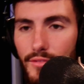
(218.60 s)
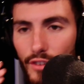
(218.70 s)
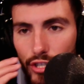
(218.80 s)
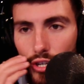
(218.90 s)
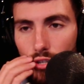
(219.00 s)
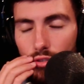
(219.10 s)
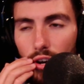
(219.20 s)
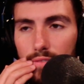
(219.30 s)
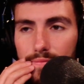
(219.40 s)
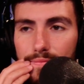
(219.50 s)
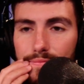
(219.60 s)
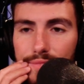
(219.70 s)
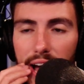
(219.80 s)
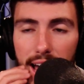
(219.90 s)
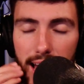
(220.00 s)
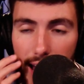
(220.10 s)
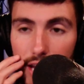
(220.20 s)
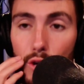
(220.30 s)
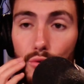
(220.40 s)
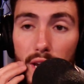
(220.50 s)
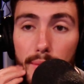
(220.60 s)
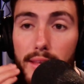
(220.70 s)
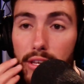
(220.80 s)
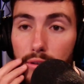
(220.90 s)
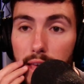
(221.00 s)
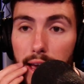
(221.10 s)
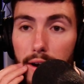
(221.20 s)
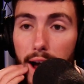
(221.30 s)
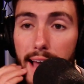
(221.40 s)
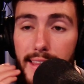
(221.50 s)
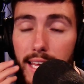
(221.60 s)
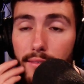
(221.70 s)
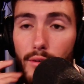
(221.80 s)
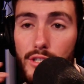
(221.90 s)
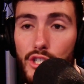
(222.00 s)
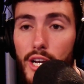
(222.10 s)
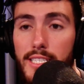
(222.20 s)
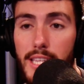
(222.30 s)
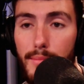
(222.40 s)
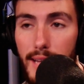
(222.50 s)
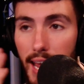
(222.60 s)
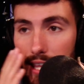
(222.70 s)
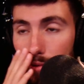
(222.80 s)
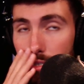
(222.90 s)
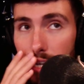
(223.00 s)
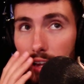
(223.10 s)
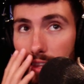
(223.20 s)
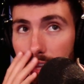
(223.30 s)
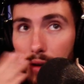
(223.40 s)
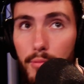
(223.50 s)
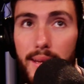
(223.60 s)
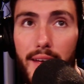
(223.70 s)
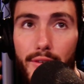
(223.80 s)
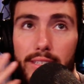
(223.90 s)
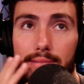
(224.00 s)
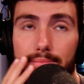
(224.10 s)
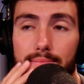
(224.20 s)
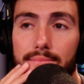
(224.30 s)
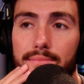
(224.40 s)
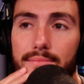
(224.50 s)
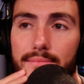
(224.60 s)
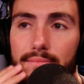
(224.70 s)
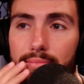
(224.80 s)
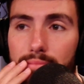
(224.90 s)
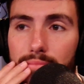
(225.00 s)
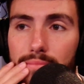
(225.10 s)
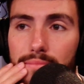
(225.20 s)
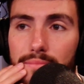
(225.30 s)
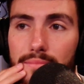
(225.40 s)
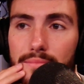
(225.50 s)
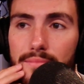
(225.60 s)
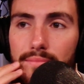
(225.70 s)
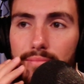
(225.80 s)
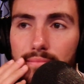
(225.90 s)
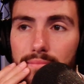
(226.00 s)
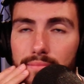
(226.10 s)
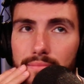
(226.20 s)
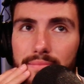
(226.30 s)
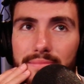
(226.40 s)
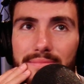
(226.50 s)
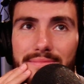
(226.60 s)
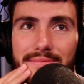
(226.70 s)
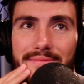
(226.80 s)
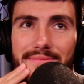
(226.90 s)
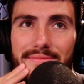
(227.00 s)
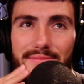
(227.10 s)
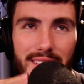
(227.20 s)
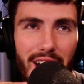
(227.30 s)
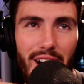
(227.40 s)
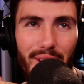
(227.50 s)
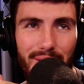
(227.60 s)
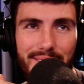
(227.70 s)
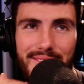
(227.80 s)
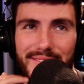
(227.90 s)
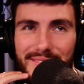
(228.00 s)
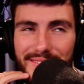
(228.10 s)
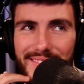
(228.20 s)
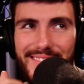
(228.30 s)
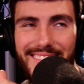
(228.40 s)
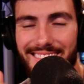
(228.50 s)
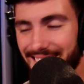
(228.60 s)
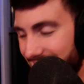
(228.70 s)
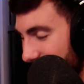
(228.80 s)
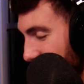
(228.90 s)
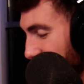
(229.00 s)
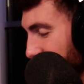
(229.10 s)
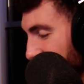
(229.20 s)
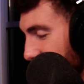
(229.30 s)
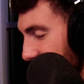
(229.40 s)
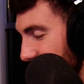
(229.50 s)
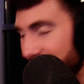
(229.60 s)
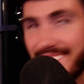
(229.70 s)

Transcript: that's for sure true. I, I agree with you there. I think if it was just the bidet they were selling, then that would be different. All right, let me put it this way: Is there anybody anybody's no. used bidet where you'd be like, actually,